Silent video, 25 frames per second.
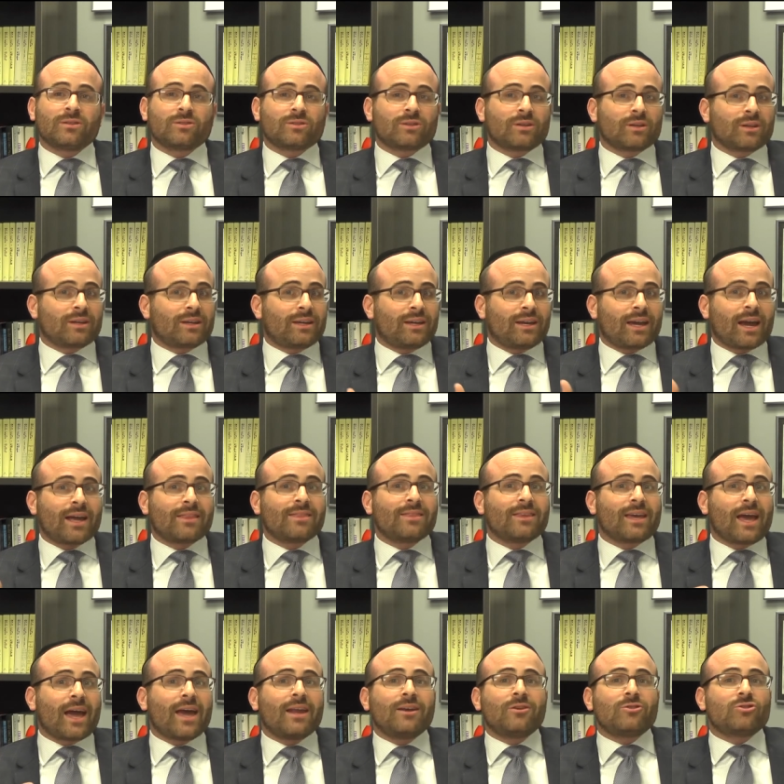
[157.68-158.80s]
to get
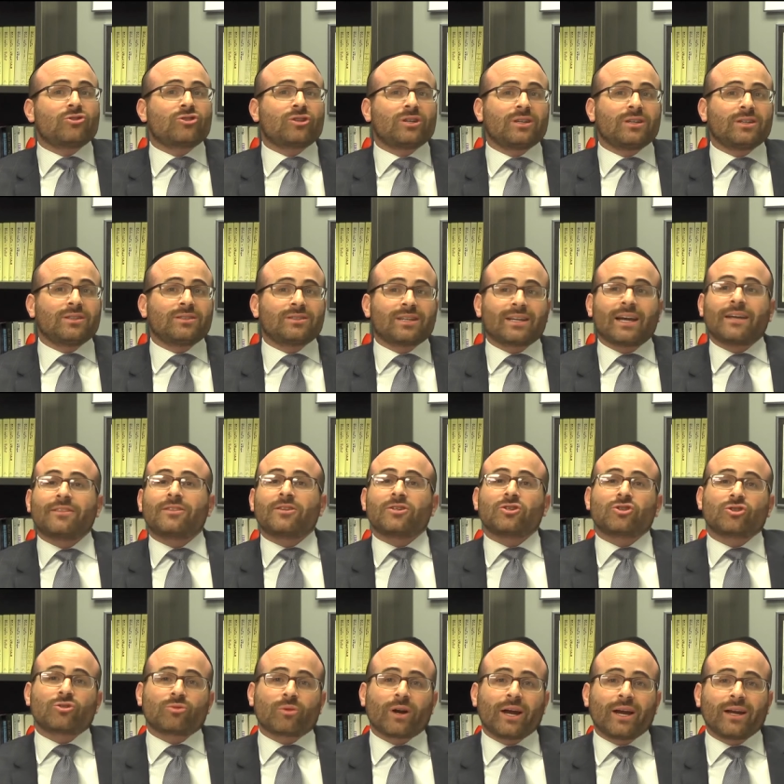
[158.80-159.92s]
the energy, to get the
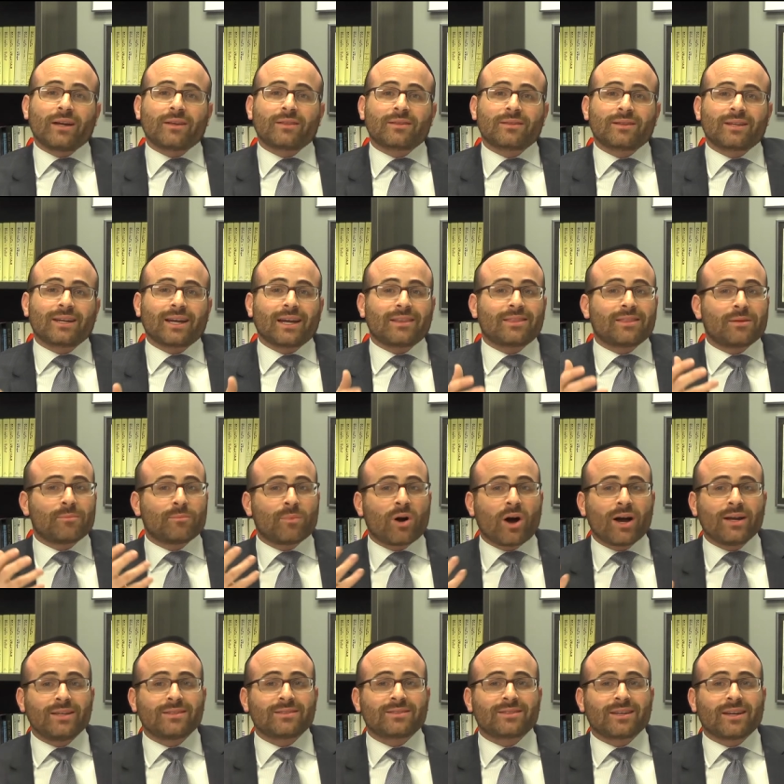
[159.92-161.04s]
strength, to get the
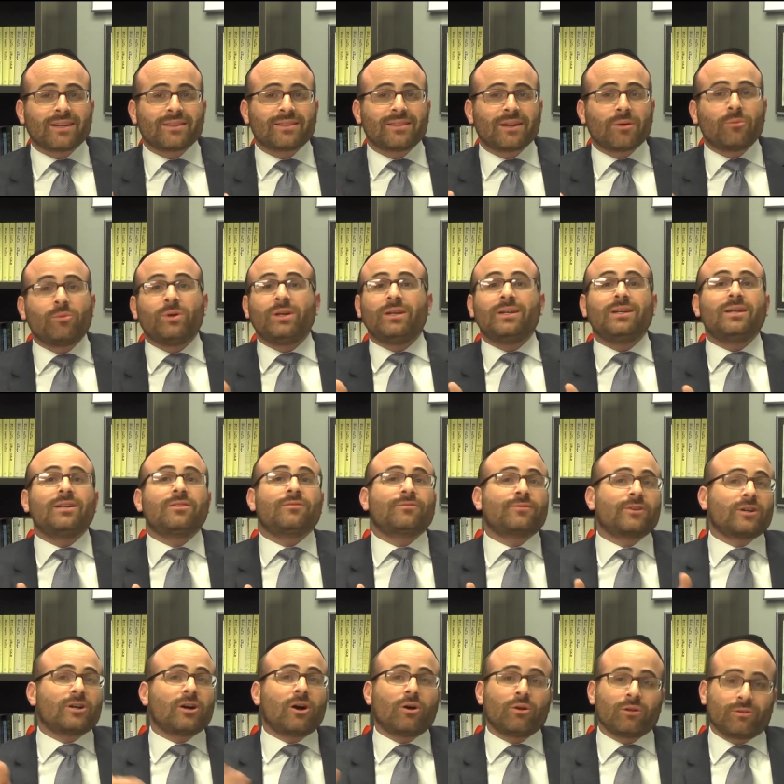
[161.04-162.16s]
mindset that we need for
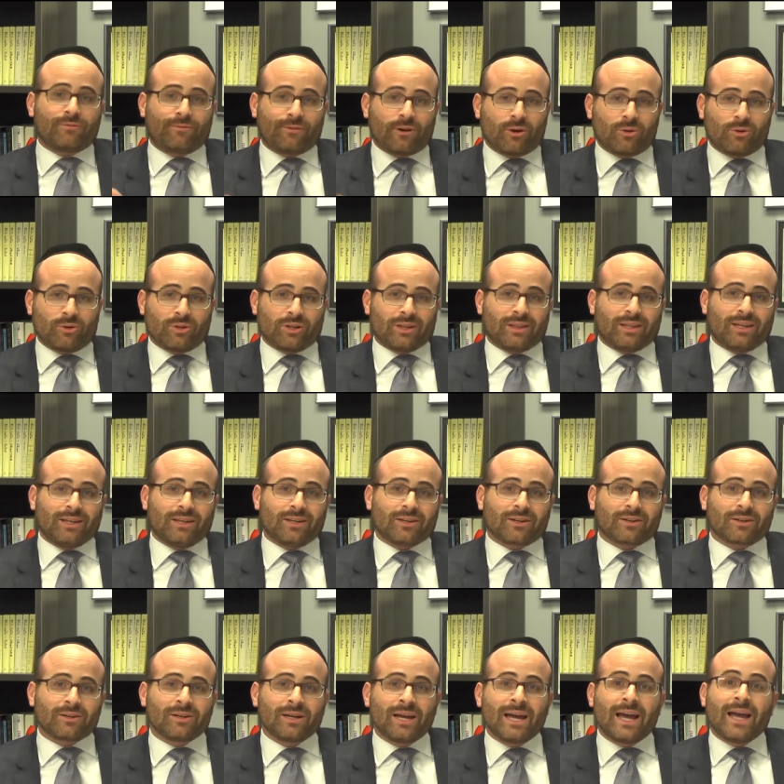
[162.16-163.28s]
going forward in the year.